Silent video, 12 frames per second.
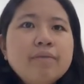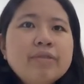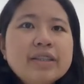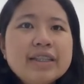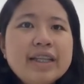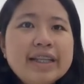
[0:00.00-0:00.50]

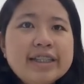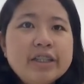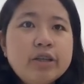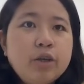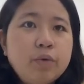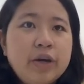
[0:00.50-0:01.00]
the
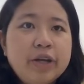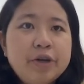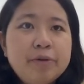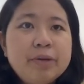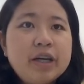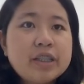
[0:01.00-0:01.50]
celestial
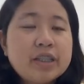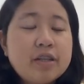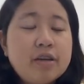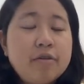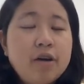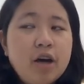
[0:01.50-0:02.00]
equator because
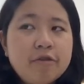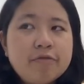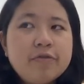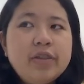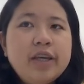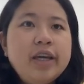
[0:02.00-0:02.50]
of
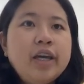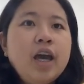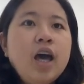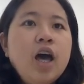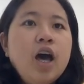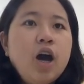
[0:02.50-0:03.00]
the
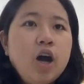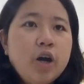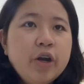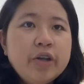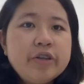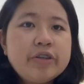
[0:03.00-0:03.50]

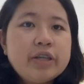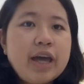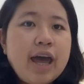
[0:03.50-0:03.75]
Earth's